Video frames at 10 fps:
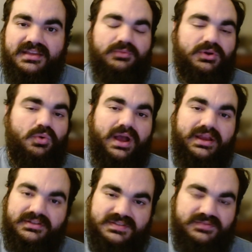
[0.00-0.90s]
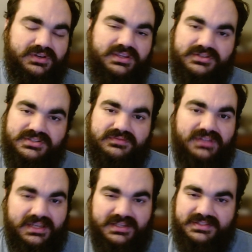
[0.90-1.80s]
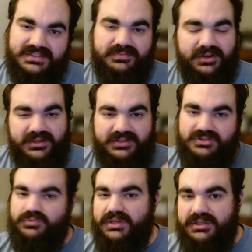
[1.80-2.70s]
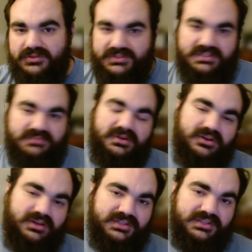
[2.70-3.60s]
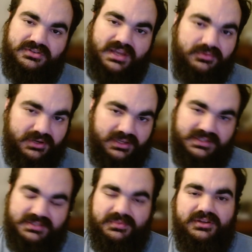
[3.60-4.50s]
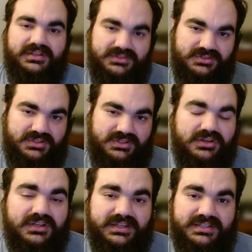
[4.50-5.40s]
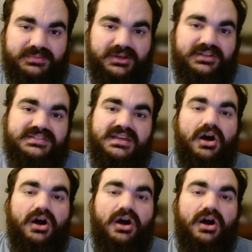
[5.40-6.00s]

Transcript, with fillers: that require different years of Linux experience or Windows experience or network experience or security experience.